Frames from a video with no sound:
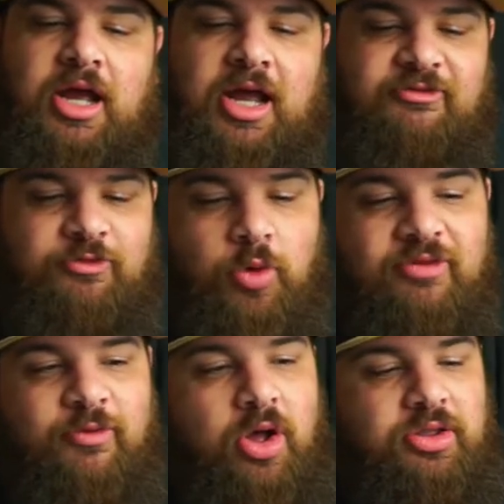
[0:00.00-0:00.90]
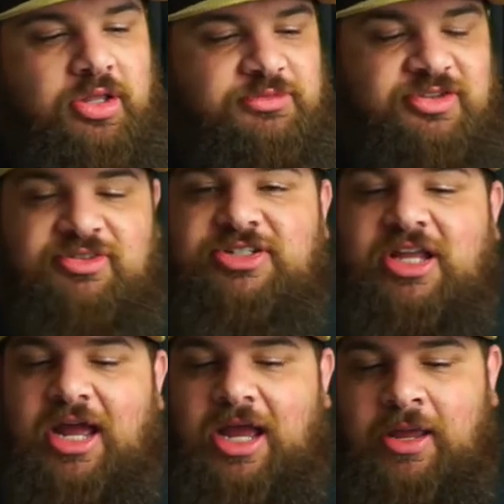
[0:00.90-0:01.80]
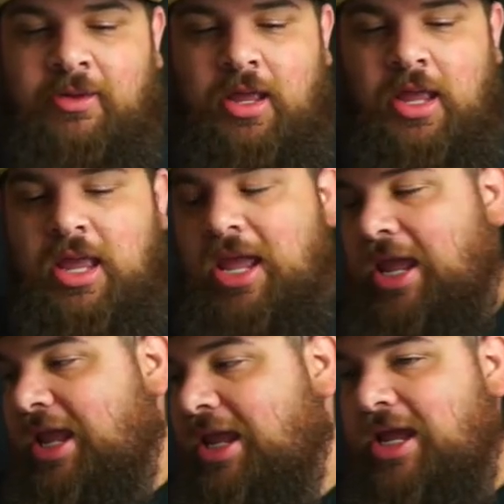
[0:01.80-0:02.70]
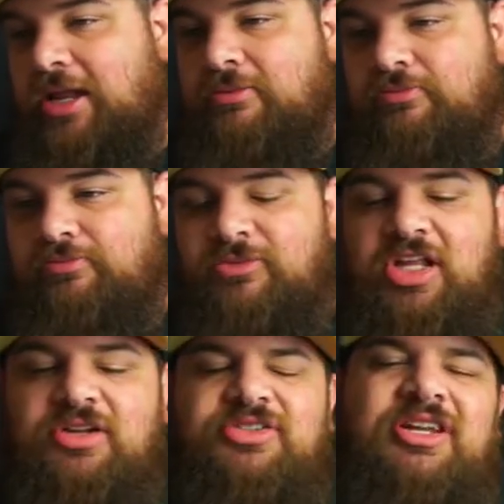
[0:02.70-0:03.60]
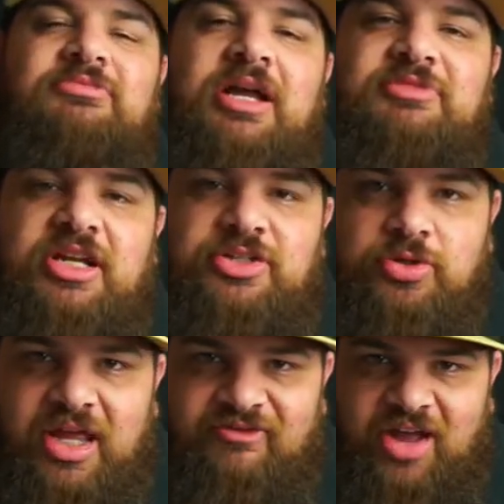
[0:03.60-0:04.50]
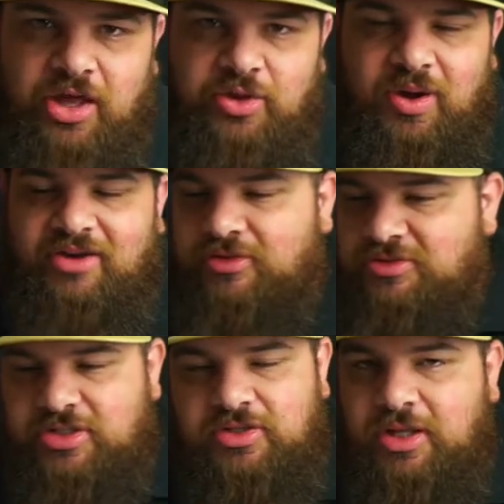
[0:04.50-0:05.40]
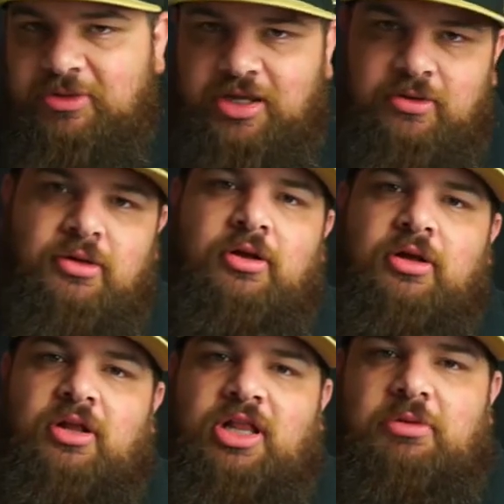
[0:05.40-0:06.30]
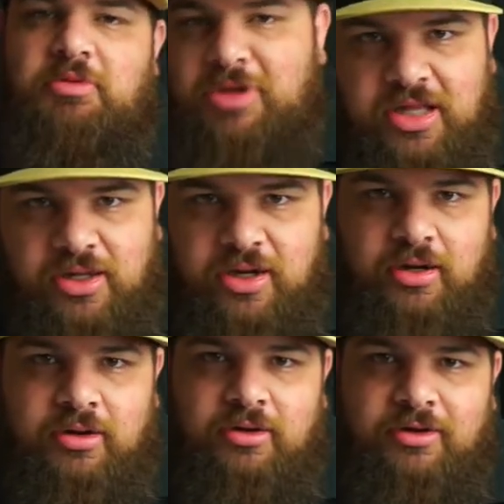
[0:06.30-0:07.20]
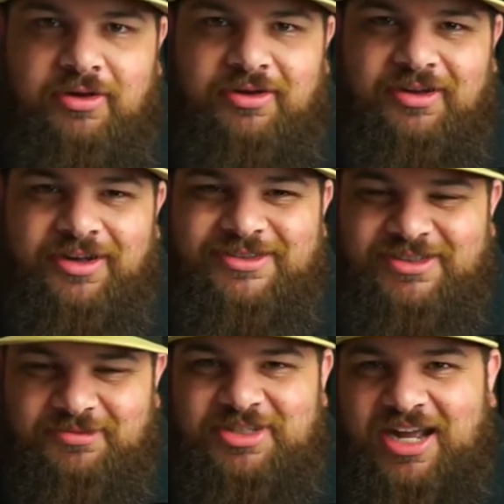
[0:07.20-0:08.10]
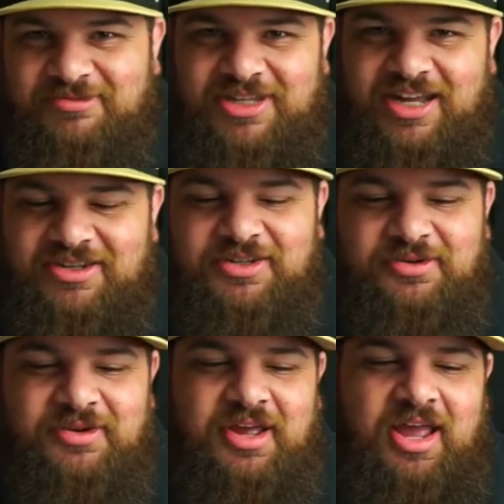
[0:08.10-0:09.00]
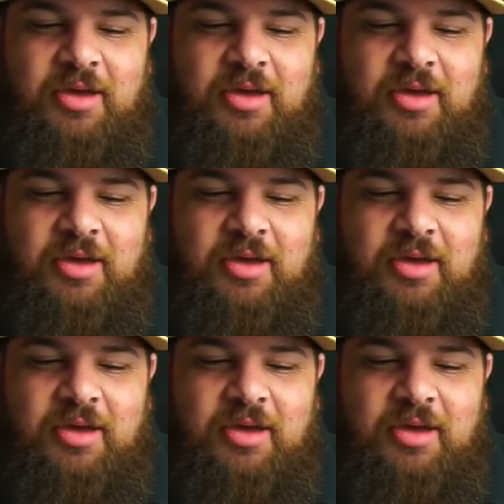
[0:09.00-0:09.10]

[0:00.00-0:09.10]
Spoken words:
I have 4 volumes of this guy. And, you know, sometimes I do get value out of him. So let me be clear. Sometimes I do.